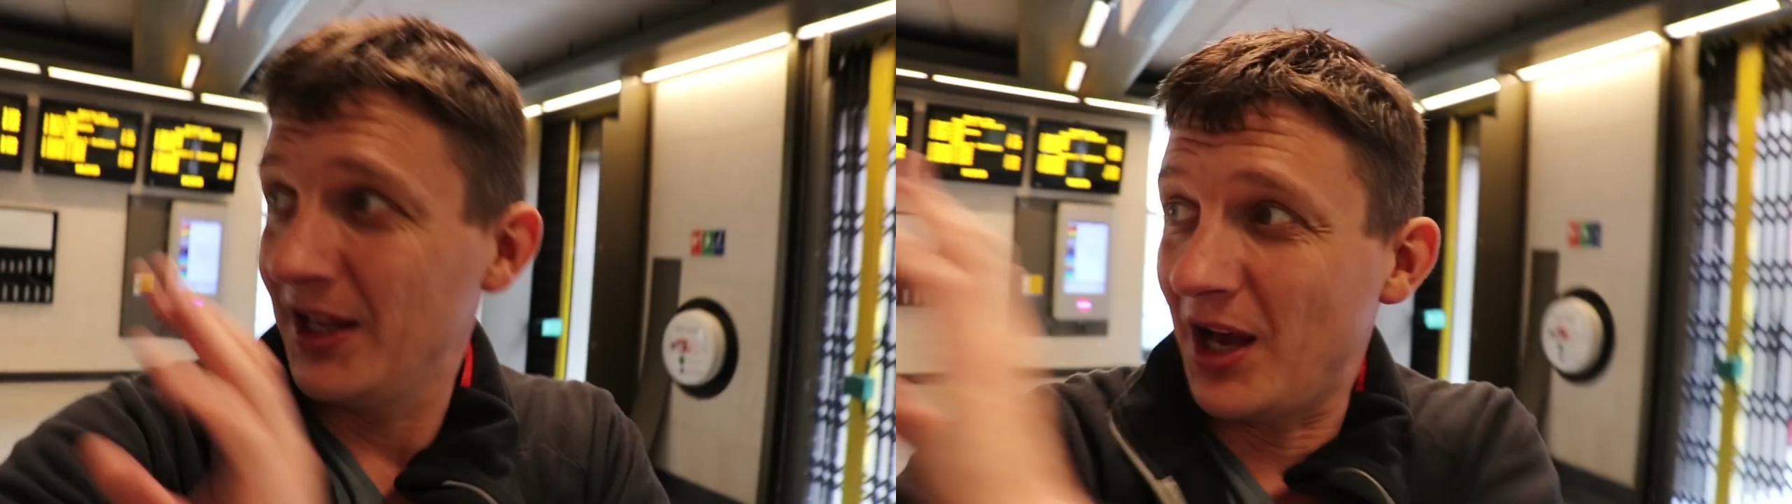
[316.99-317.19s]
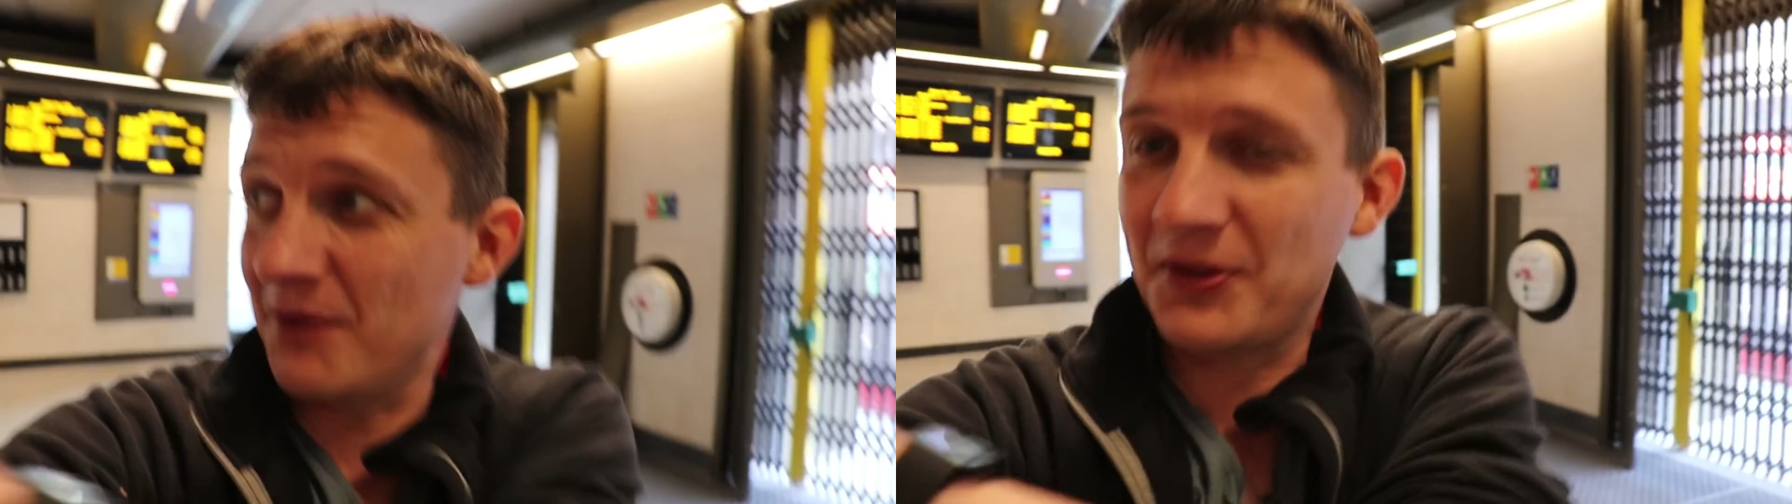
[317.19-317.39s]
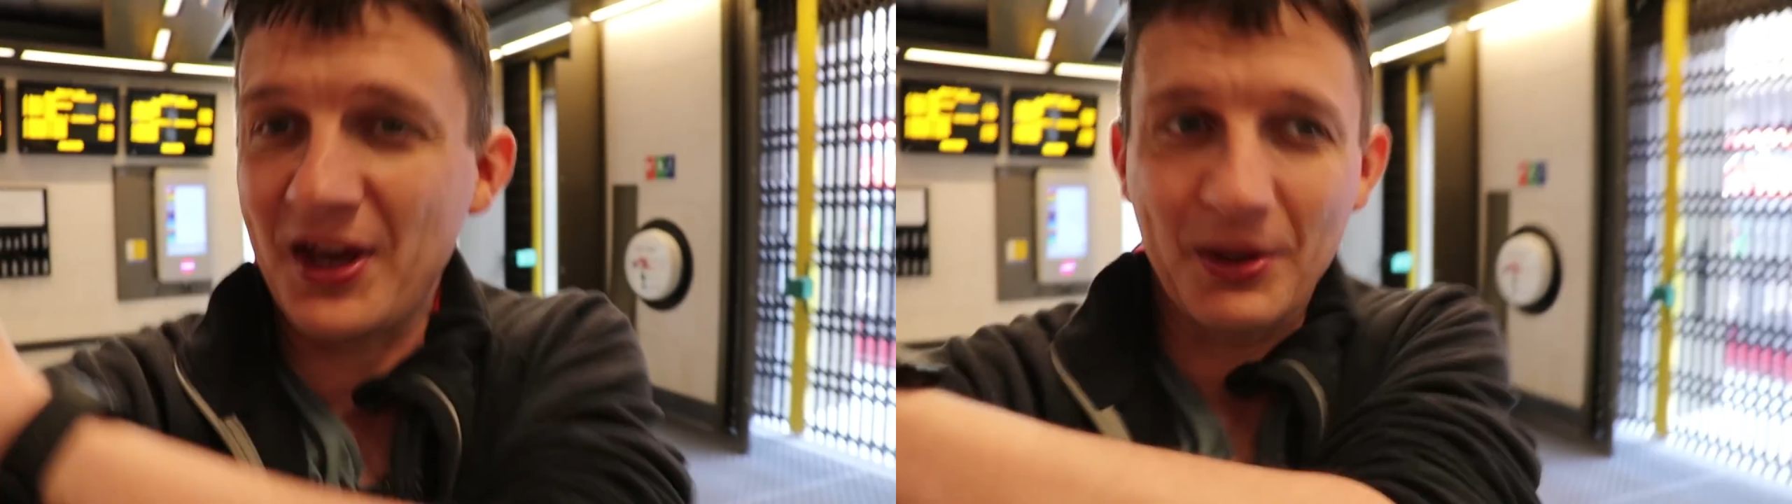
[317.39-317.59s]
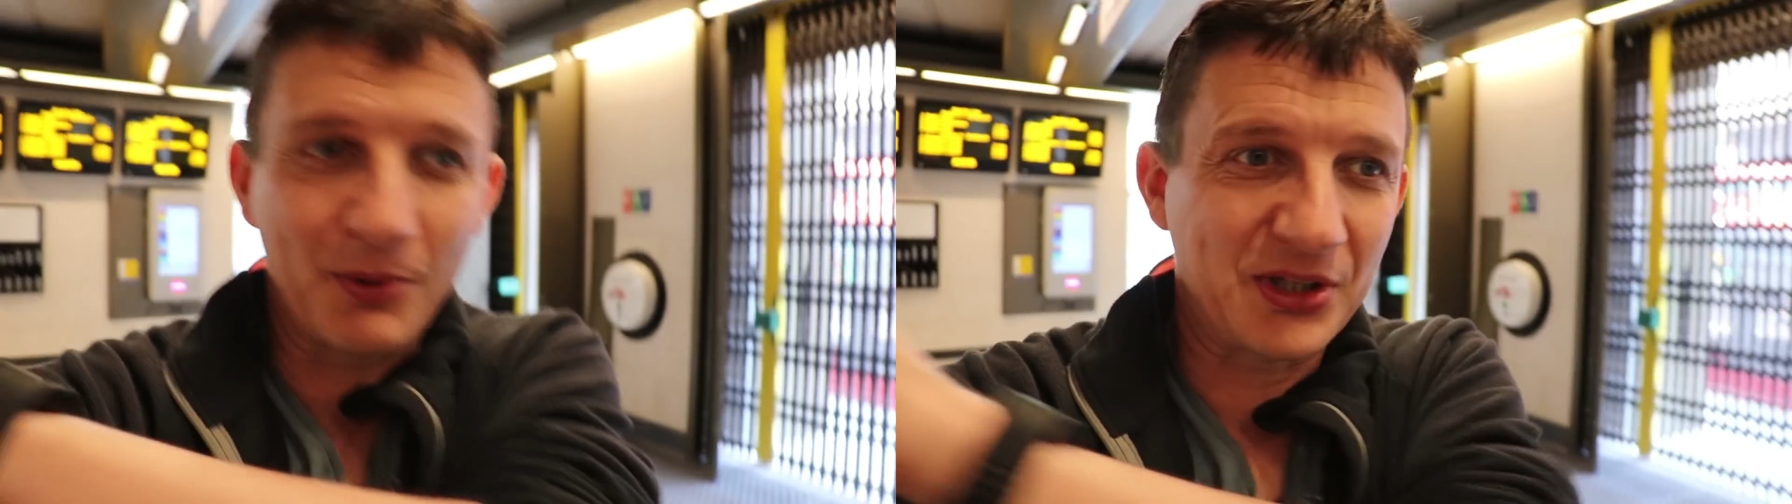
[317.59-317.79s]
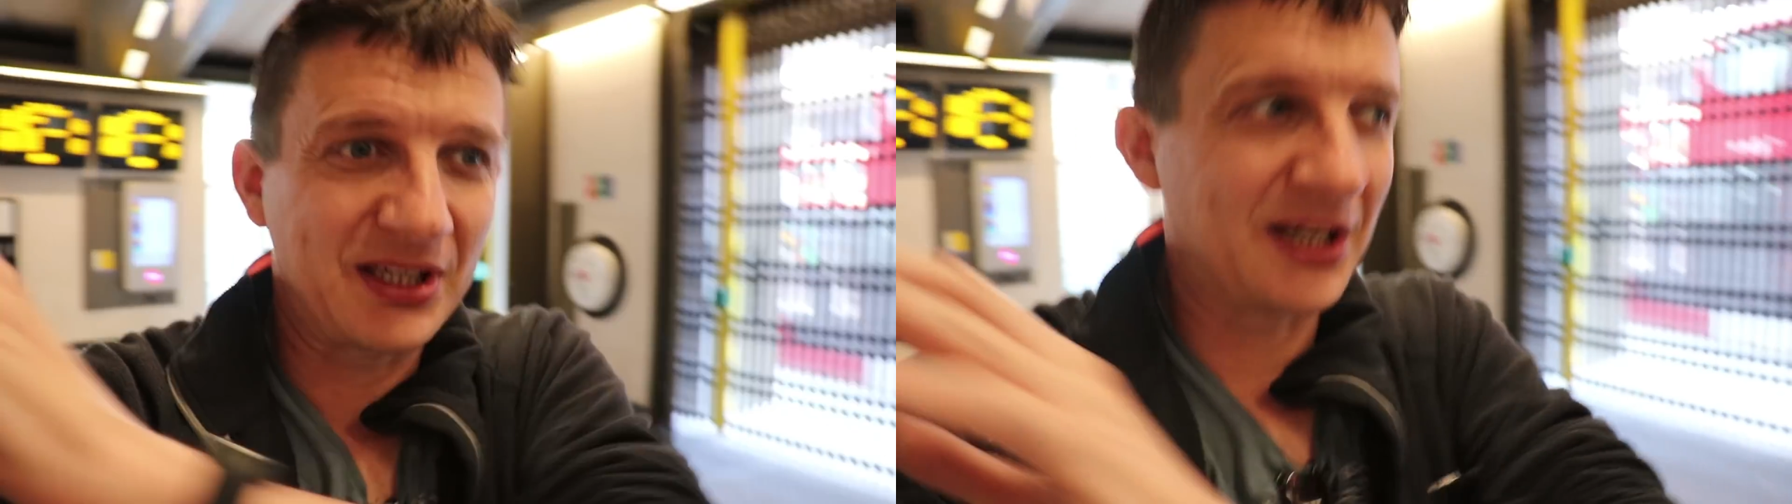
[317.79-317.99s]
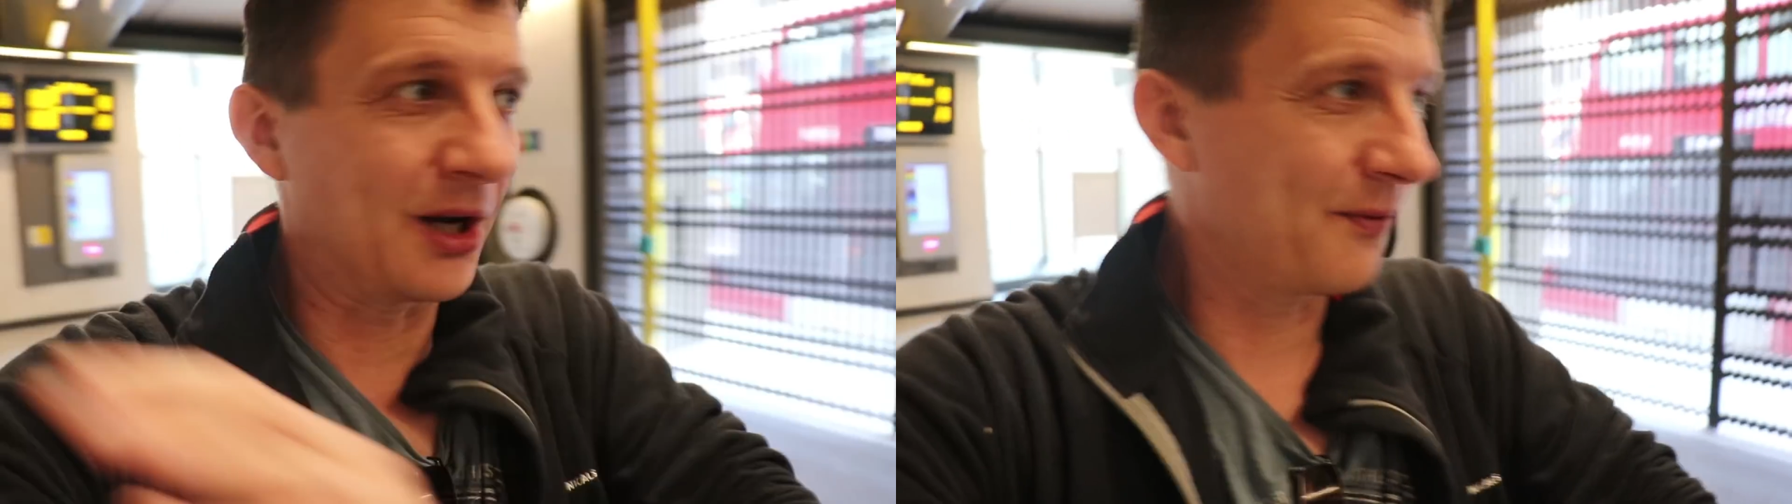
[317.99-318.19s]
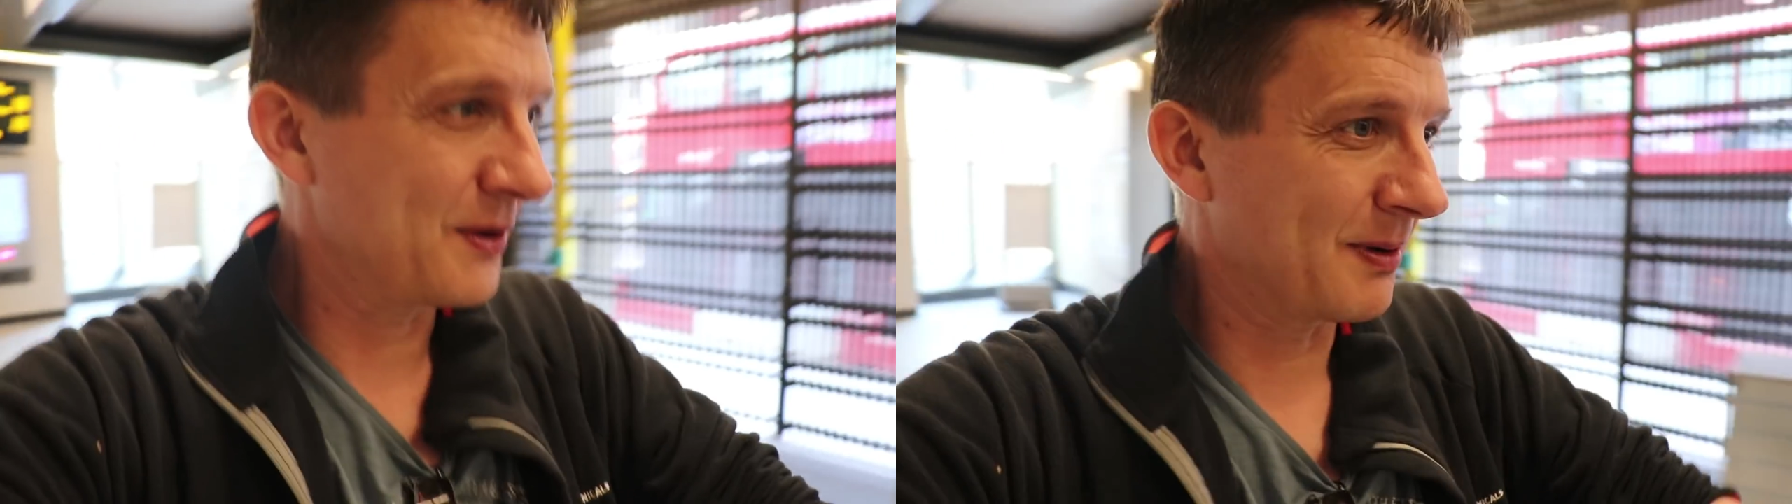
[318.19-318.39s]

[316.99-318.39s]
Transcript: over there was a ticket office,